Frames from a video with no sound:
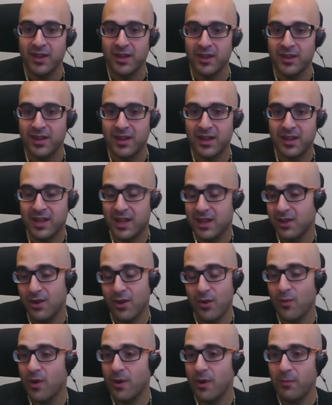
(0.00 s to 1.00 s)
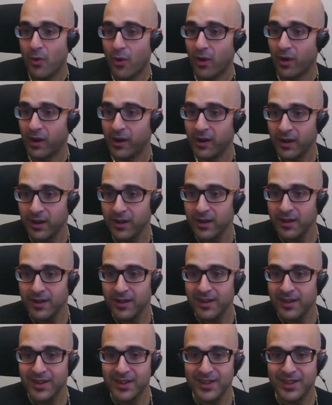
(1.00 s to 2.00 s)
and that you don't want more.
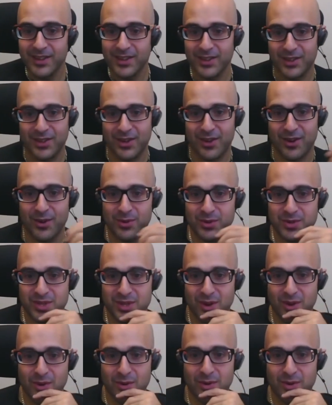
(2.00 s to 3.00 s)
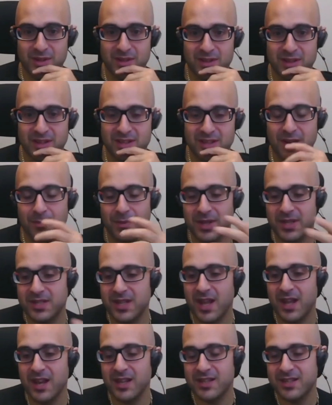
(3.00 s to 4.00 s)
So to some
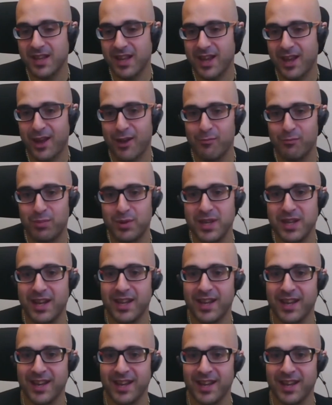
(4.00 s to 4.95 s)
extent, it's like a competing